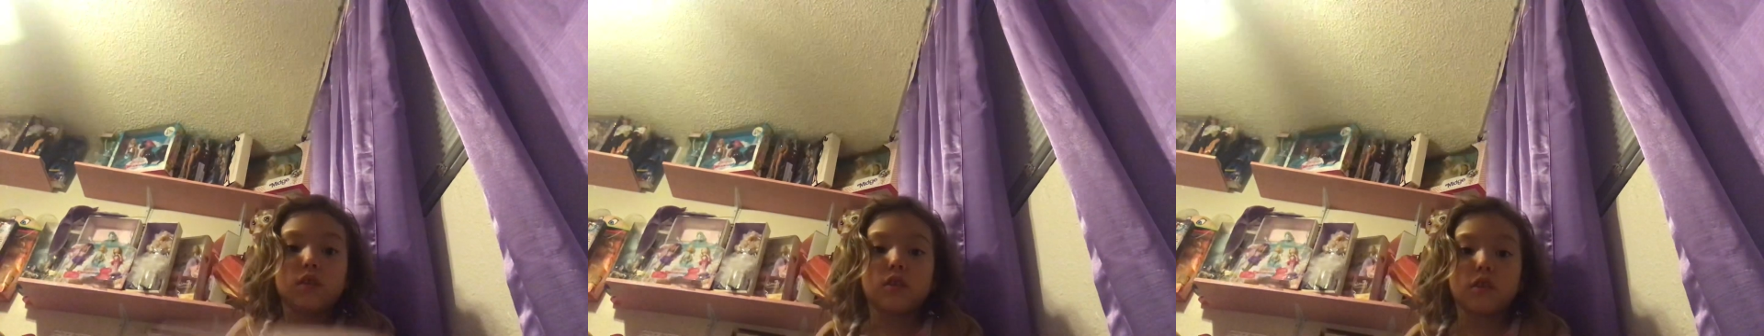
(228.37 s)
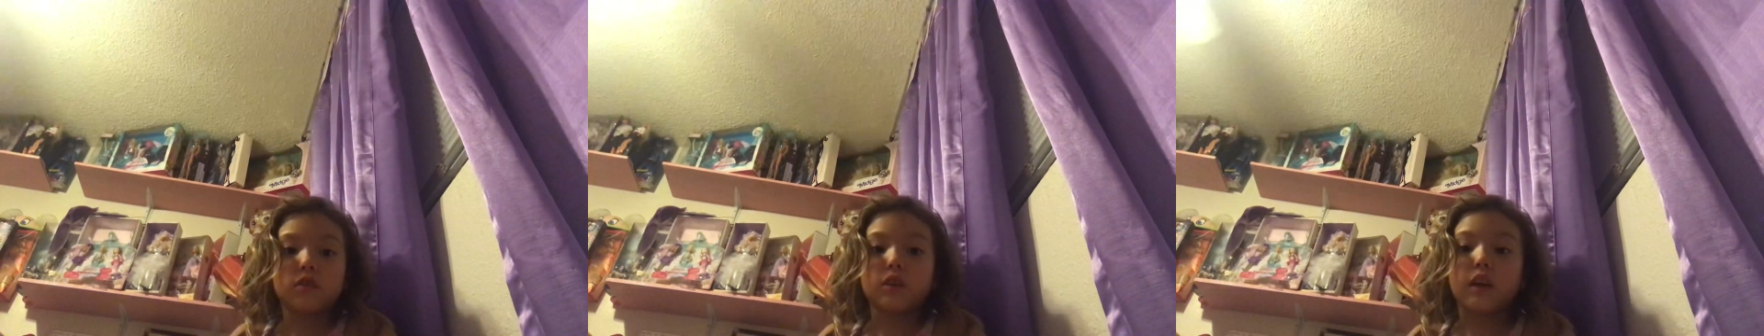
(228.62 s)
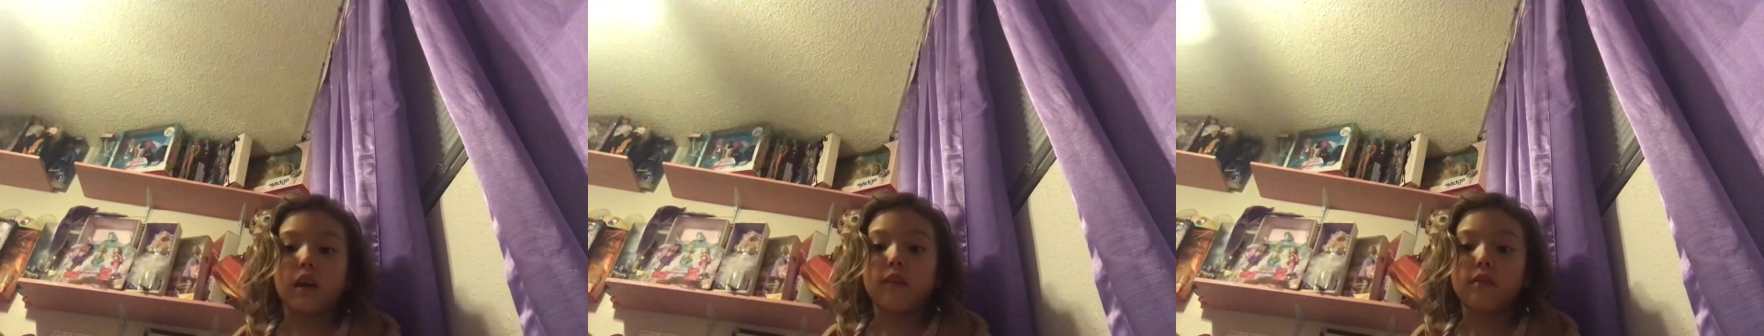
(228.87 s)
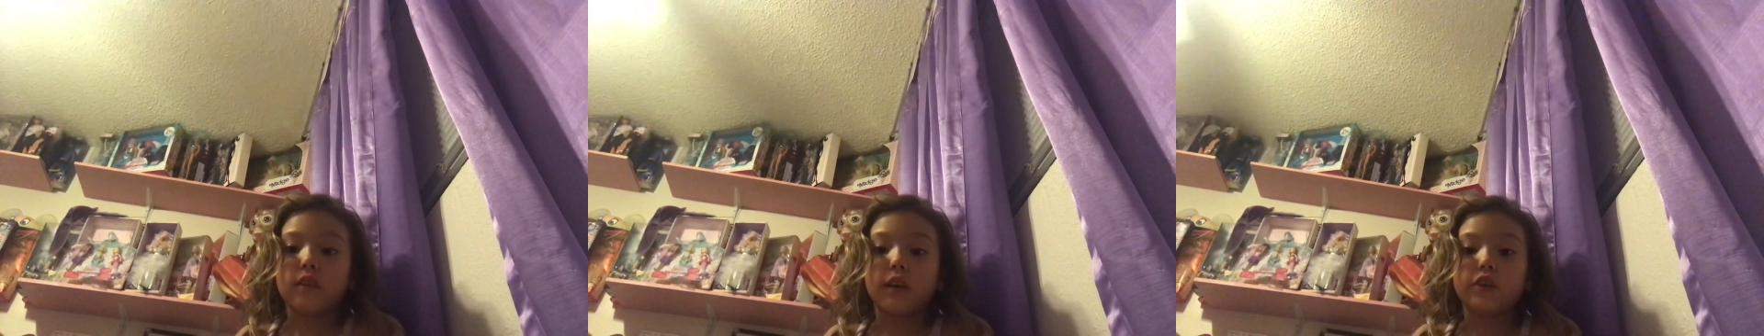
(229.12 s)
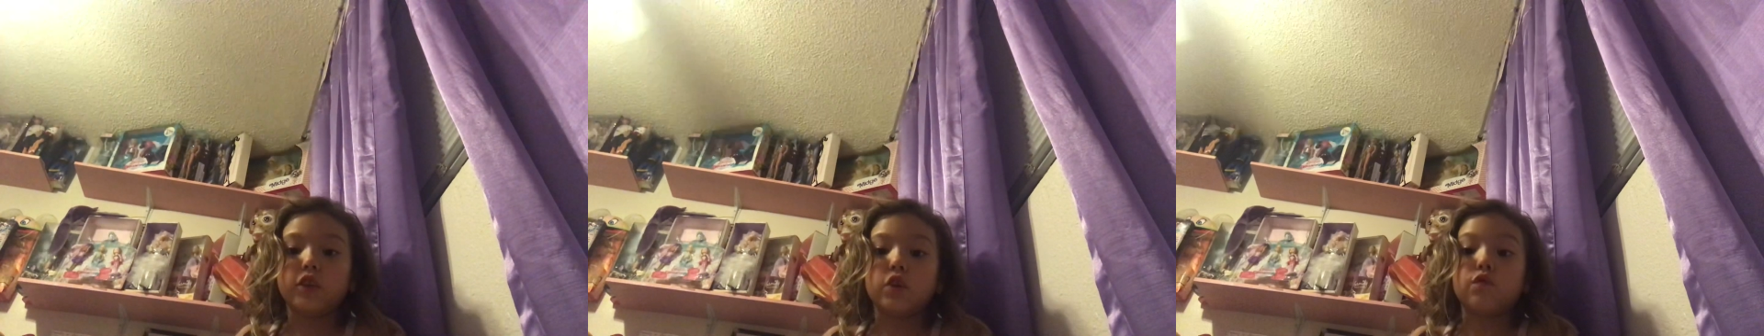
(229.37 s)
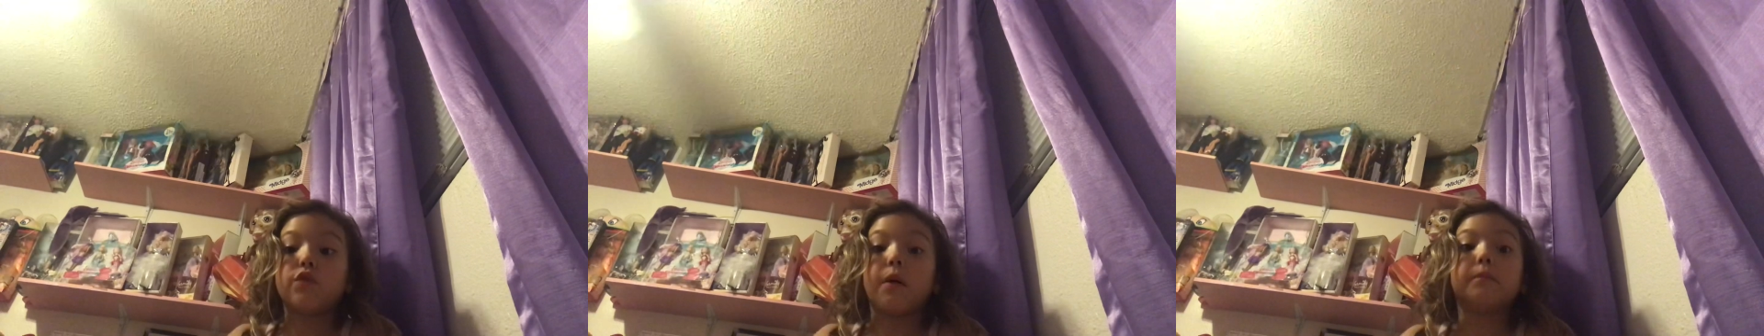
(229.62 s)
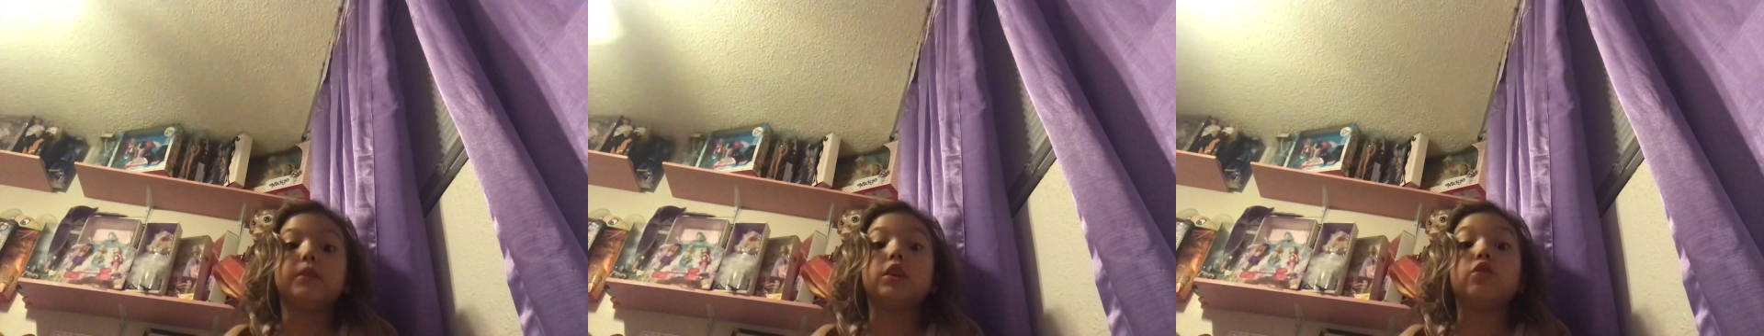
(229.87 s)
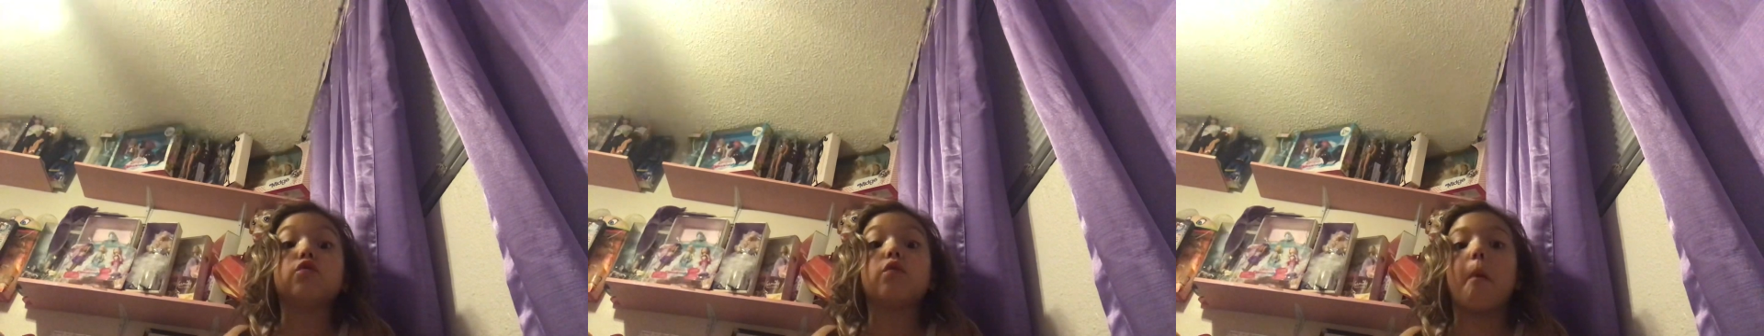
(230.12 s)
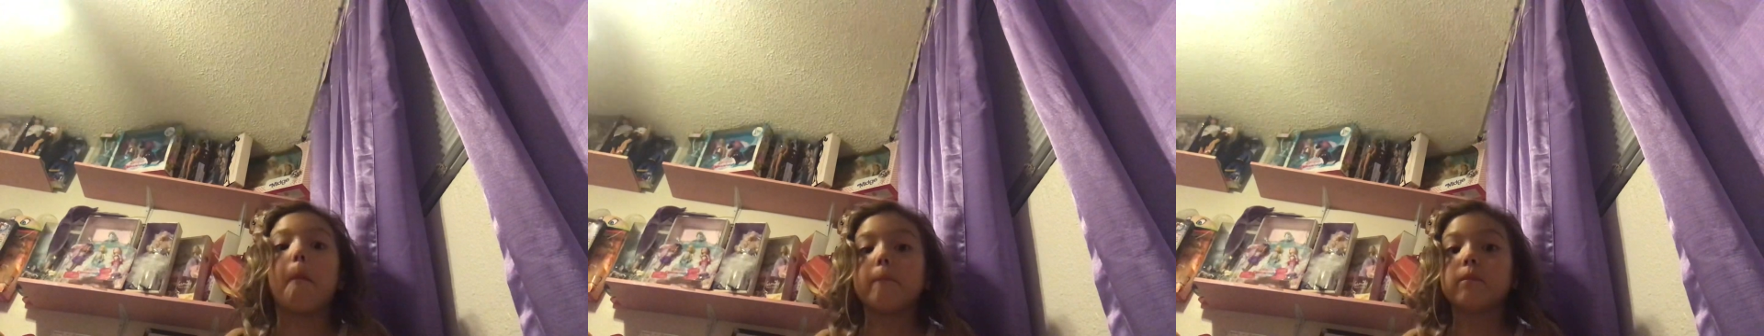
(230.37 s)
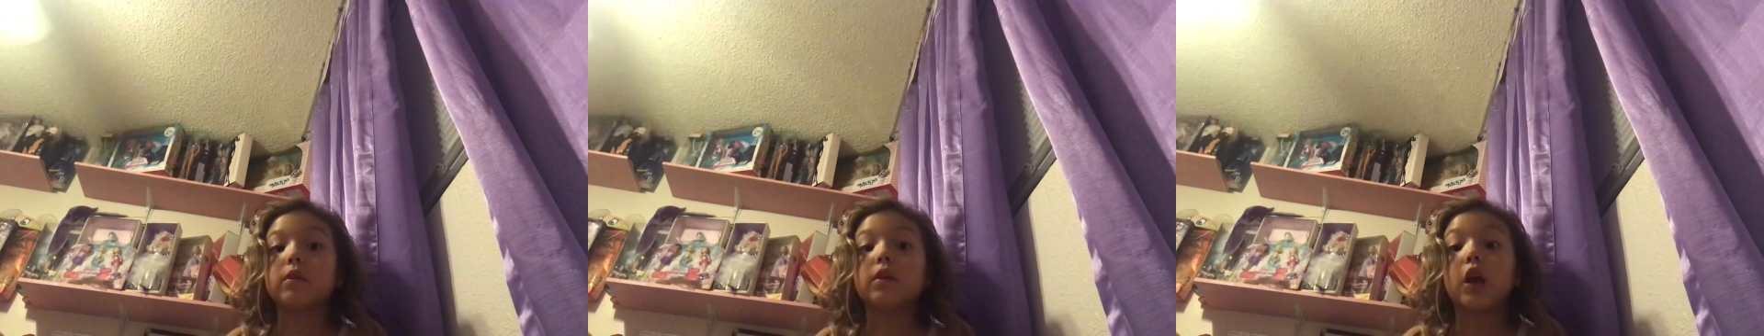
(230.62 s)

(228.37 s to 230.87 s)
just in case they chew them, chew them,